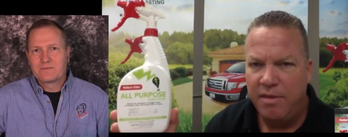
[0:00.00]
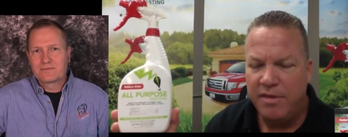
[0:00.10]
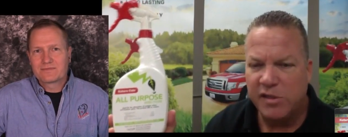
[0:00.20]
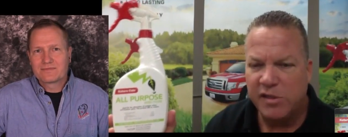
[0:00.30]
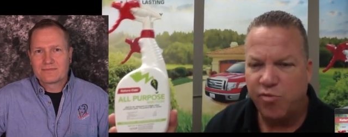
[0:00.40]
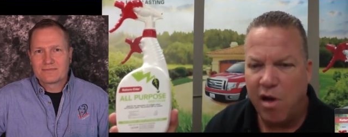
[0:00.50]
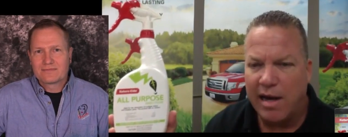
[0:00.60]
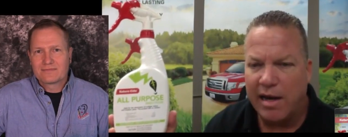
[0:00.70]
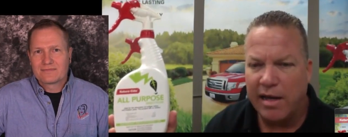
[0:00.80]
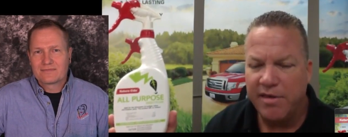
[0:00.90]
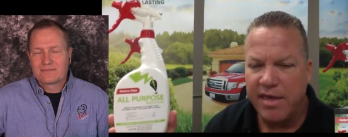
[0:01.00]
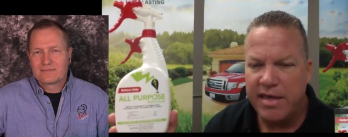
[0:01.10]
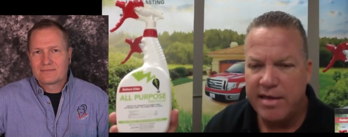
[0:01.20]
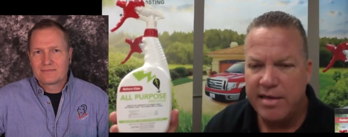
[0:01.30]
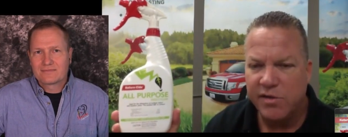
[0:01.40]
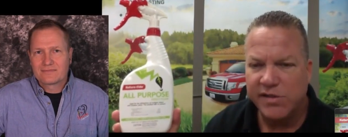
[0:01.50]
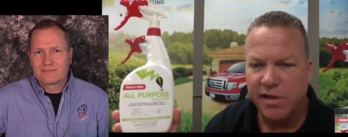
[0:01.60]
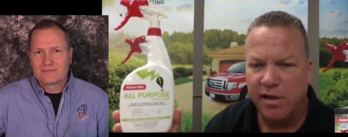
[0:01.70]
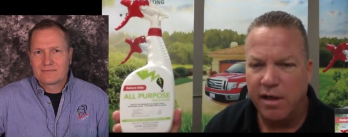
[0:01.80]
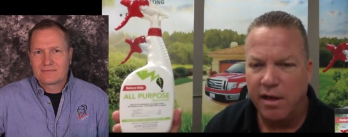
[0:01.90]
Speaker 1: this product
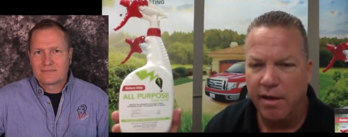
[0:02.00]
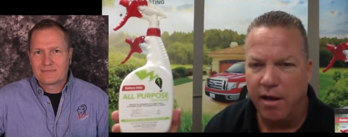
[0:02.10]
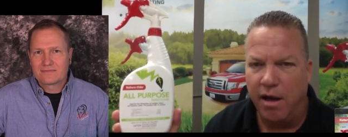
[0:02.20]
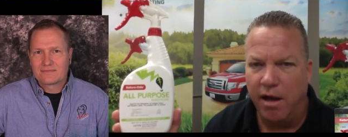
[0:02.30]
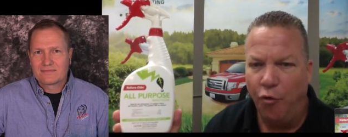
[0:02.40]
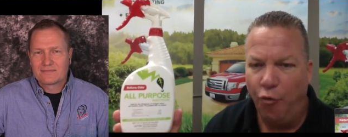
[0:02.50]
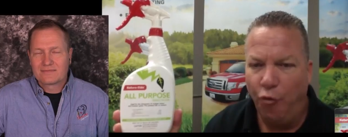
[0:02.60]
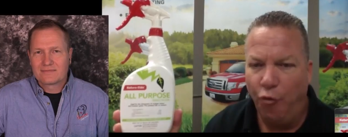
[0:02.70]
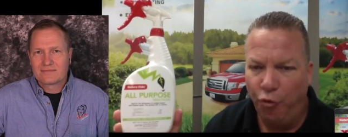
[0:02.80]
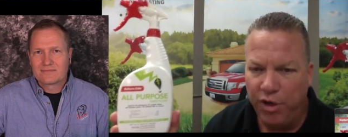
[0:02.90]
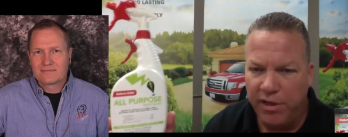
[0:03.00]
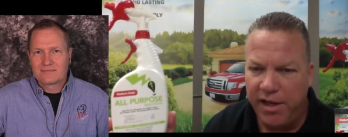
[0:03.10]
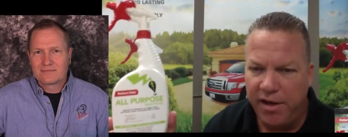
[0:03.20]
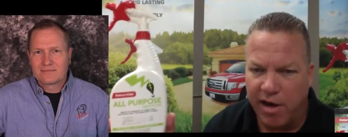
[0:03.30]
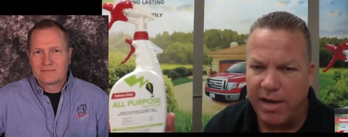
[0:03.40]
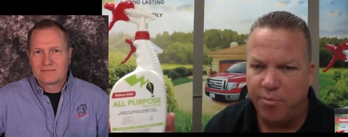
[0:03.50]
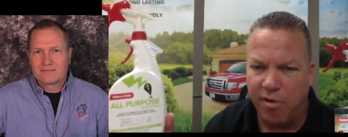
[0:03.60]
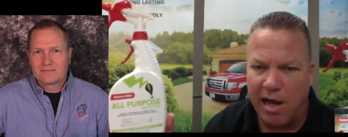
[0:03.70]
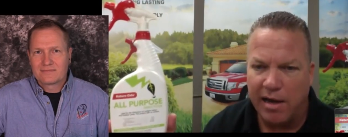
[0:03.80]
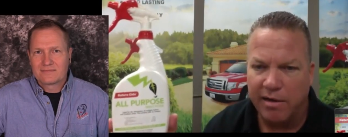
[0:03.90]
is a, a really
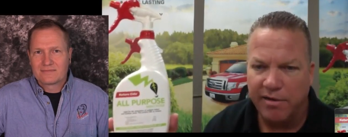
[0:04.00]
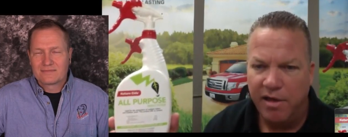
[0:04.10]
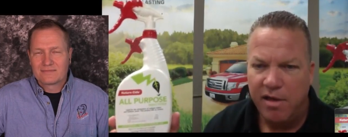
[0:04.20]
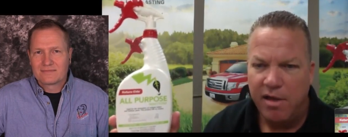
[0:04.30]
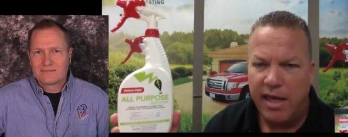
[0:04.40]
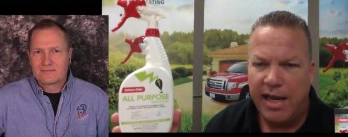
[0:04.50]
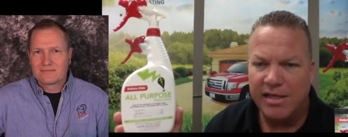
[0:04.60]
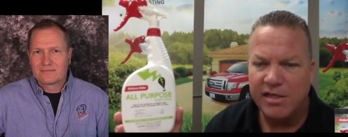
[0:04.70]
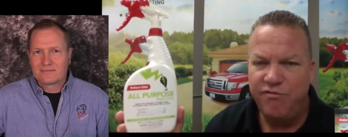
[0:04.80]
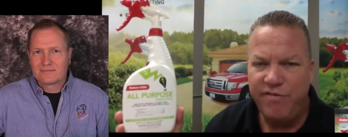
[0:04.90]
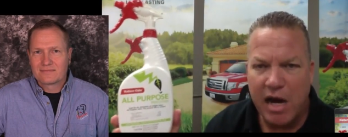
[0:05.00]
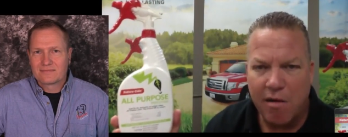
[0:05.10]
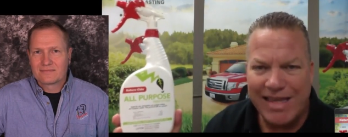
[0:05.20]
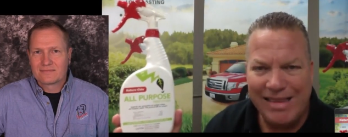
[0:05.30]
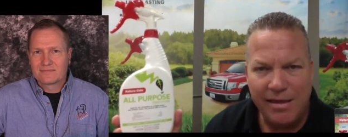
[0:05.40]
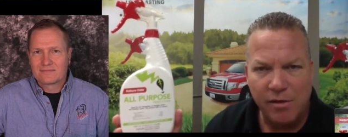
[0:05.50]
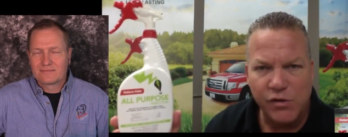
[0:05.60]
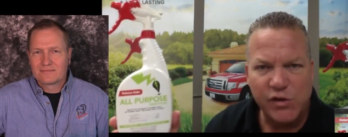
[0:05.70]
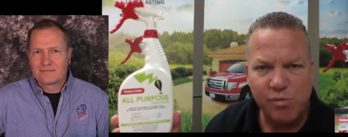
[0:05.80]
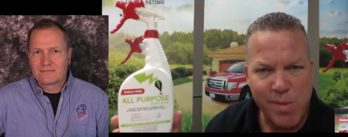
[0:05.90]
great product. It has very
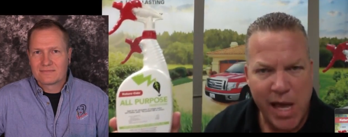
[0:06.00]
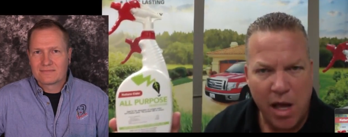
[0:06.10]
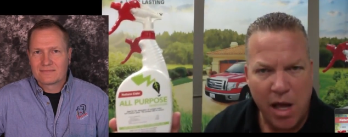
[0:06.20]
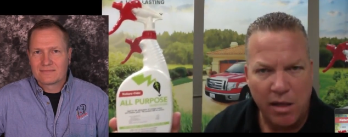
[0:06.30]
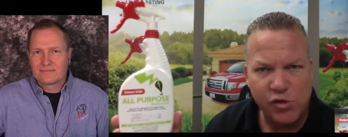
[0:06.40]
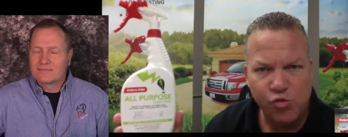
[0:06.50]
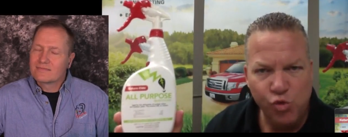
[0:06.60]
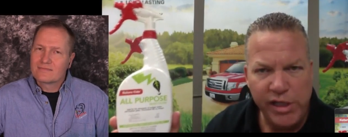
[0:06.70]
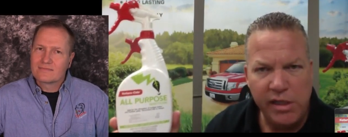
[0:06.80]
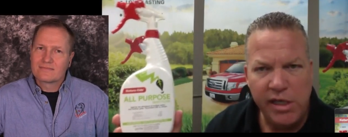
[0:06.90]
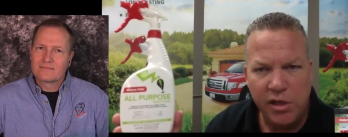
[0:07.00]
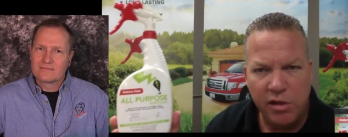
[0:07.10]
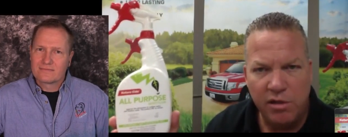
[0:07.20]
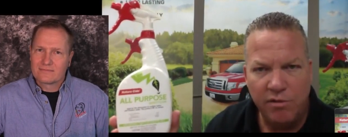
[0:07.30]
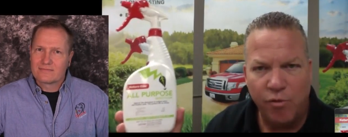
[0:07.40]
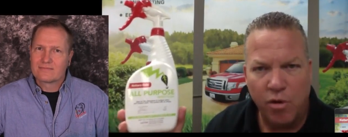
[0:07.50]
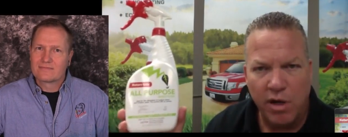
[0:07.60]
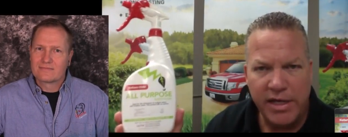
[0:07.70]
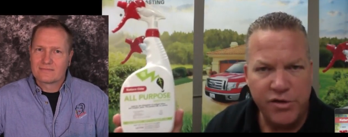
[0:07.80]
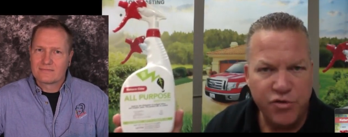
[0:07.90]
little smell. It's really good
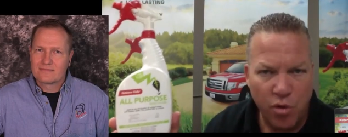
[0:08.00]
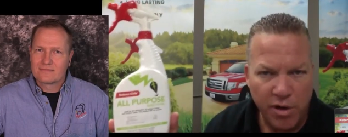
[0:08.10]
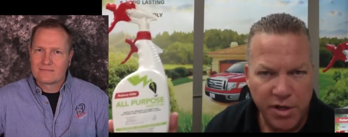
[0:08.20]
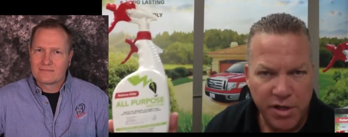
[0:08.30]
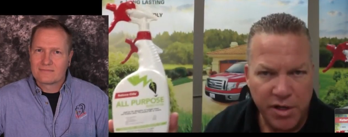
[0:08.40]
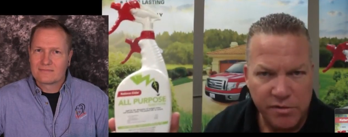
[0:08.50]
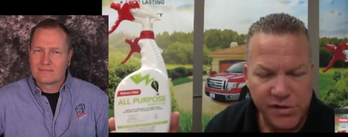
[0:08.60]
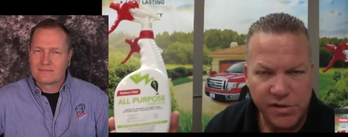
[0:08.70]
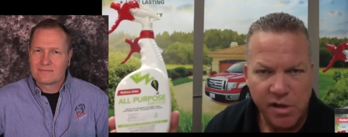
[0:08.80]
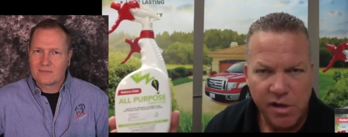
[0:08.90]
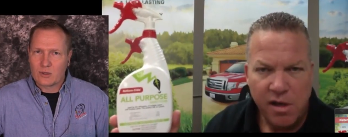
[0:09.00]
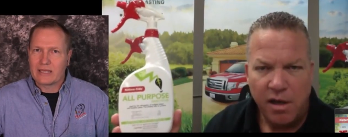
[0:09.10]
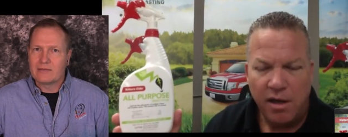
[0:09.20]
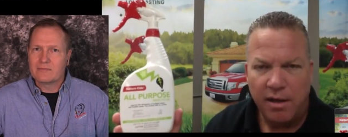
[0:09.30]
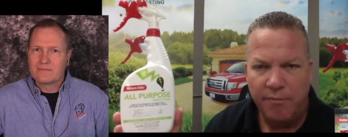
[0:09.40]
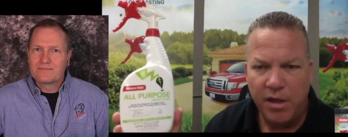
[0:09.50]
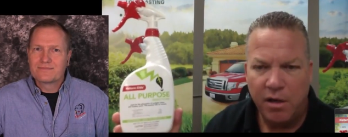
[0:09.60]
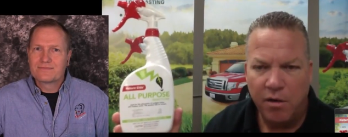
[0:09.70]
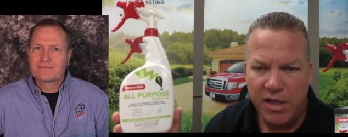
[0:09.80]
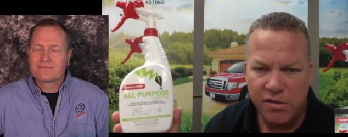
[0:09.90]
for indoor use. Okay.
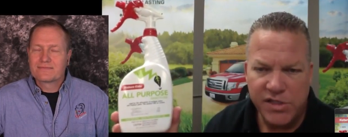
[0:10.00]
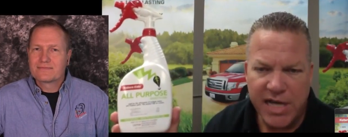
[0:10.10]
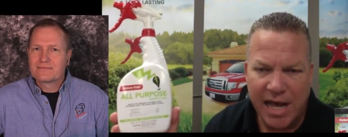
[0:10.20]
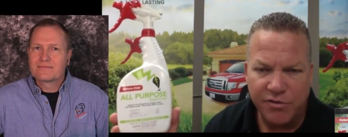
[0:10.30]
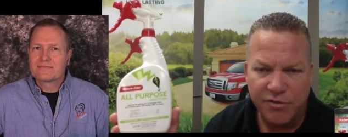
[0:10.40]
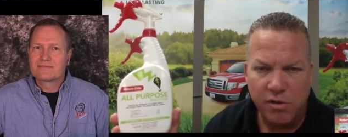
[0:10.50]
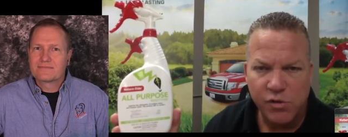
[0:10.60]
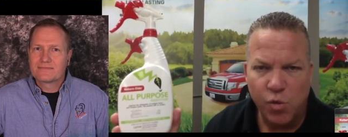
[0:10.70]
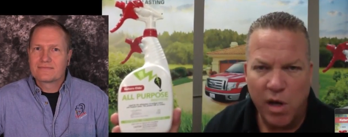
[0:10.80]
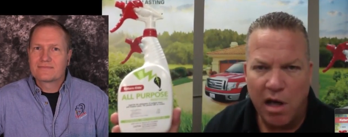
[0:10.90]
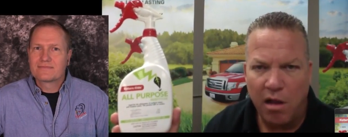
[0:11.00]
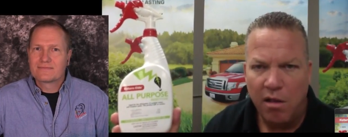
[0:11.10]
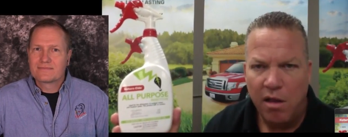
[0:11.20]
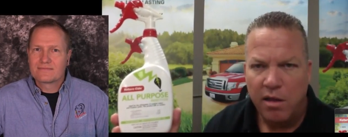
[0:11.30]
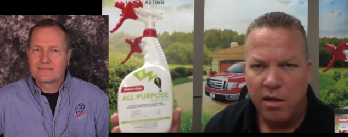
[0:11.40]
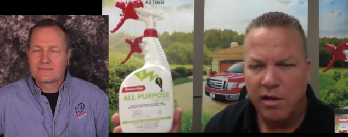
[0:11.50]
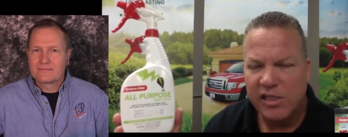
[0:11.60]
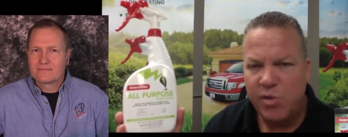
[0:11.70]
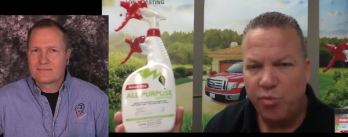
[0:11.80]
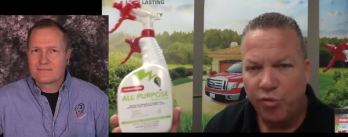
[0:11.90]
Um, you know, we use it outdoor as well. You
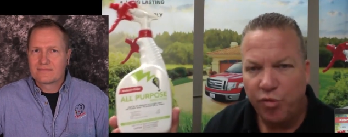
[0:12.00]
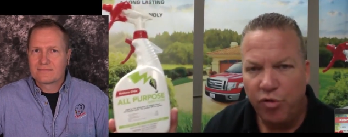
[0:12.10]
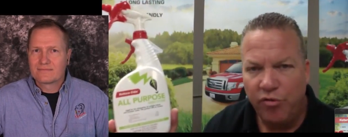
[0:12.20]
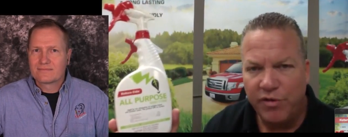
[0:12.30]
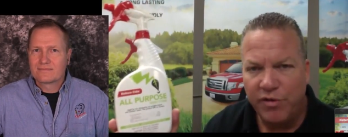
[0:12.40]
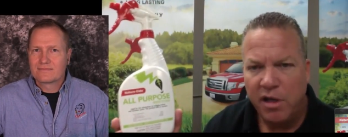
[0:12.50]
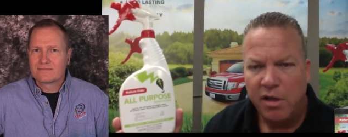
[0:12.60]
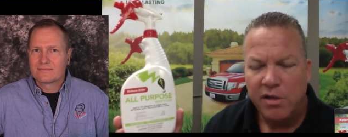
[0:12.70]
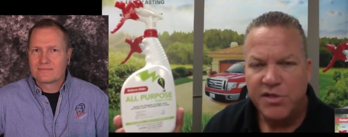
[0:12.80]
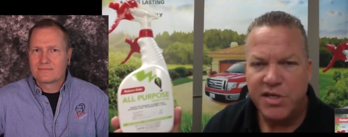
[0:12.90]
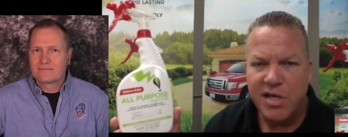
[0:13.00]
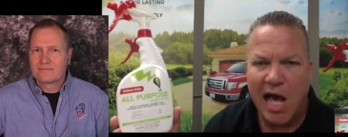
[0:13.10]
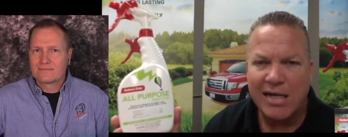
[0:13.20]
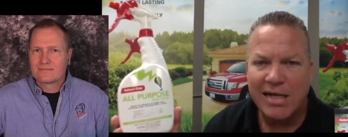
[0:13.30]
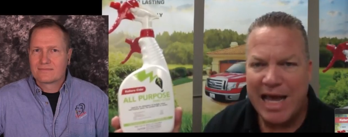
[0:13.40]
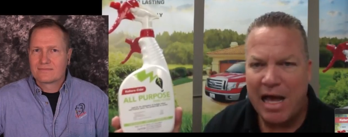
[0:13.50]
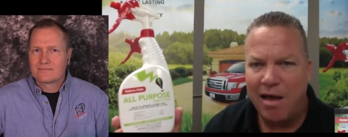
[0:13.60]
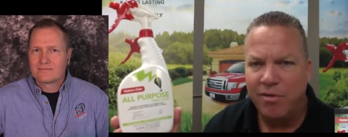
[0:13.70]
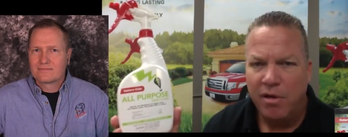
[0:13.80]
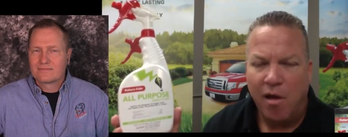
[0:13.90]
know, it's been proven to knock
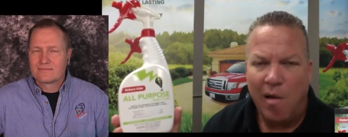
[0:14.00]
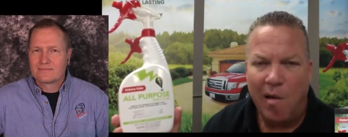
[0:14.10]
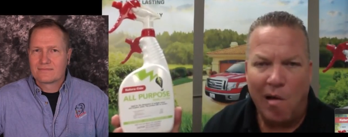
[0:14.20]
down